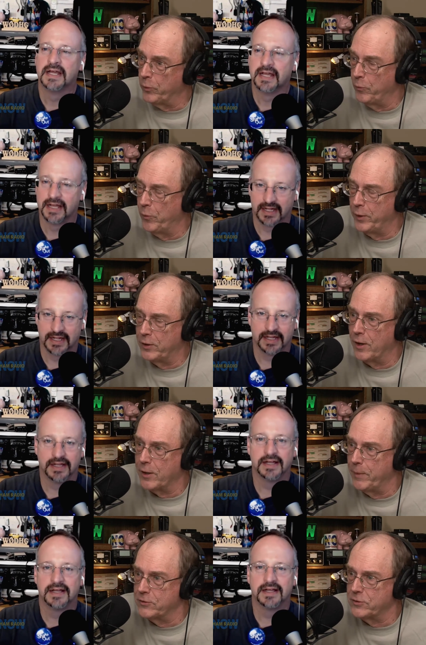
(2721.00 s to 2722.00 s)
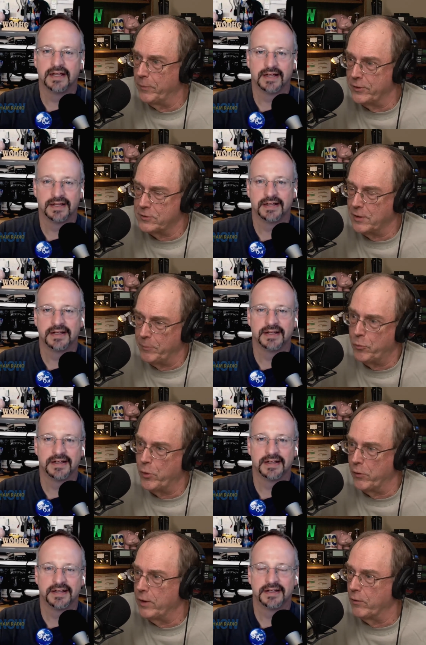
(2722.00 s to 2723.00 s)
Speaker 1: when we talk about some of the stuff
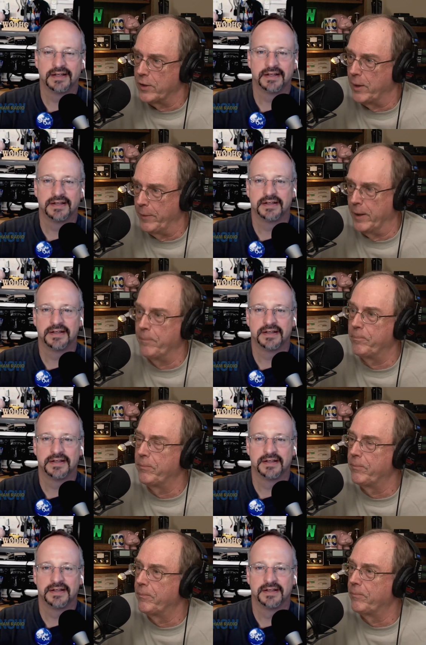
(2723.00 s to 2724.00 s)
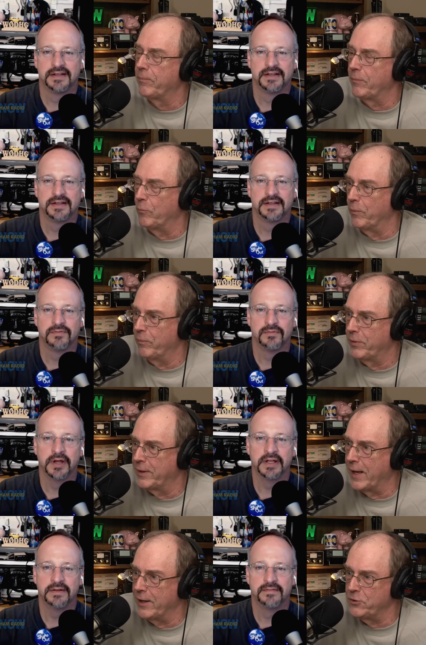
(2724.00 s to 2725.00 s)
in Puerto Rico coming up,
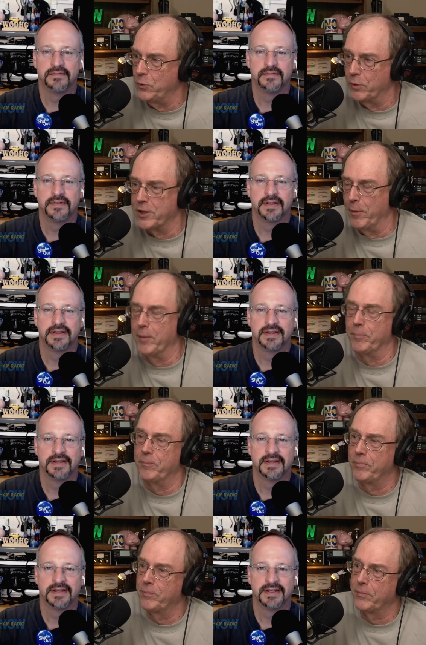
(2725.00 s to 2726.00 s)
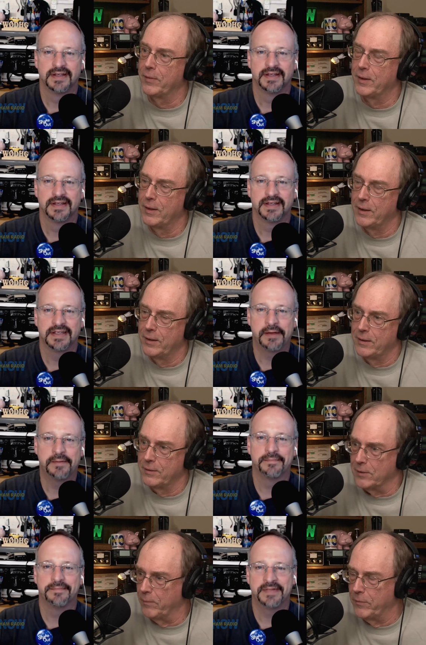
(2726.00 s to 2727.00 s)
right, that issue will come up.
Speaker 2: Yep.
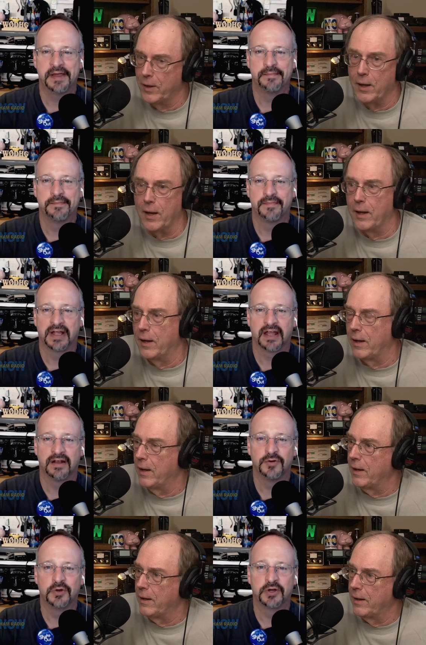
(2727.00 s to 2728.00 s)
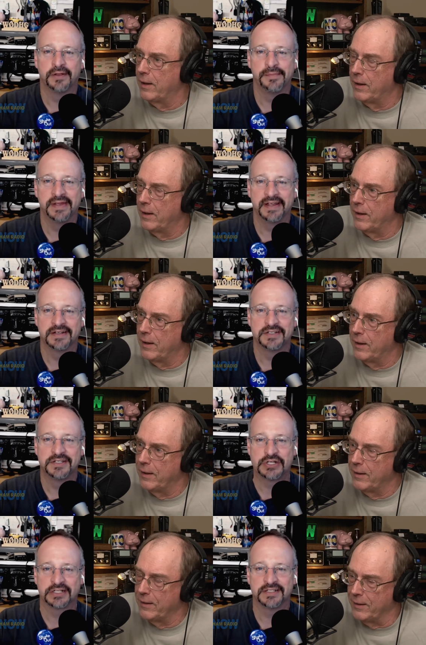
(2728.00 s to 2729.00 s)
Yep. I got a phone call to make and to
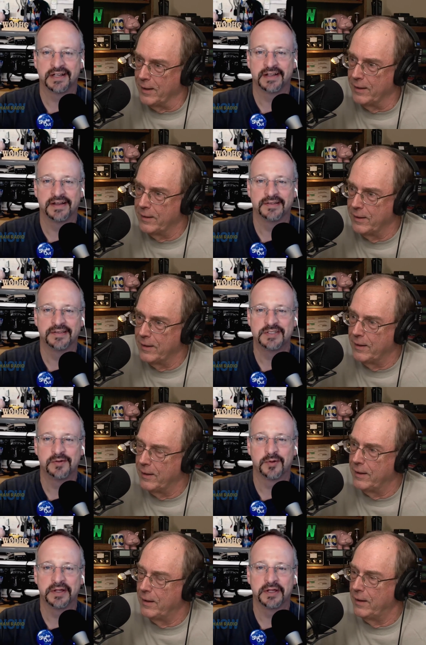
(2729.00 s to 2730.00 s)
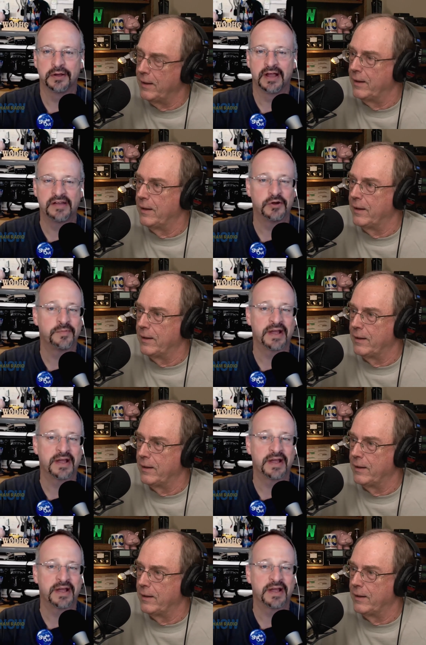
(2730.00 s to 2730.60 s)
talk to that guy, and let's see where we go. I haven't heard back